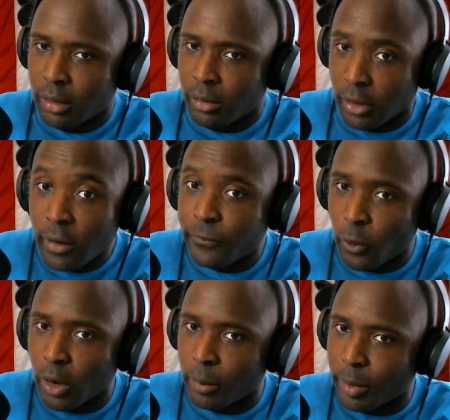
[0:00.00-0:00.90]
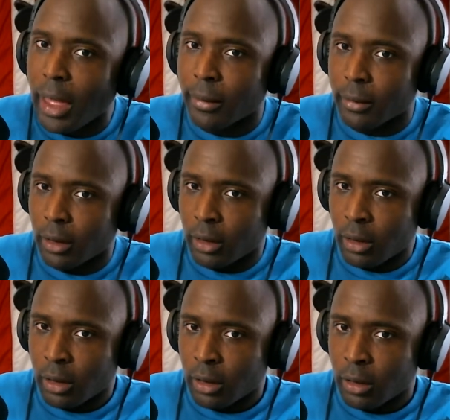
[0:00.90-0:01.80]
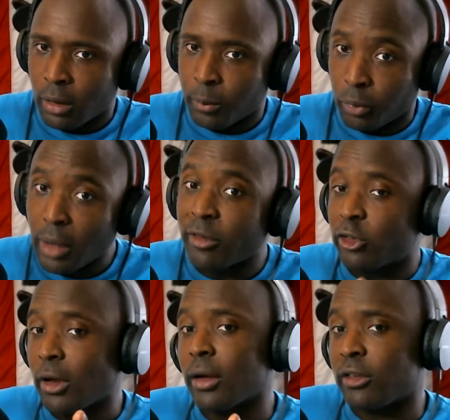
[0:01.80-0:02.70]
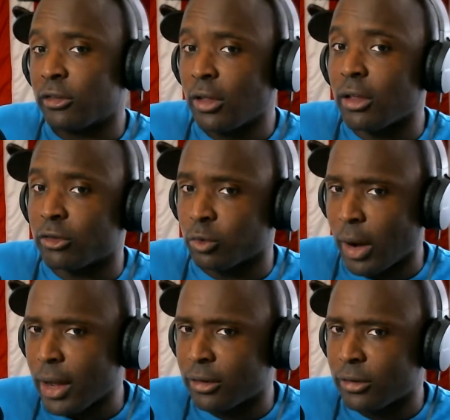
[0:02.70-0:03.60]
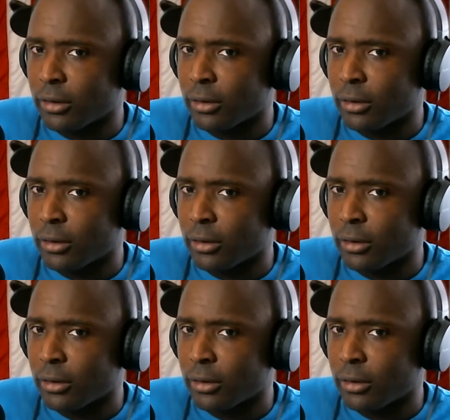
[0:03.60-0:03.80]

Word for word: Therefore, black privilege does exist, right?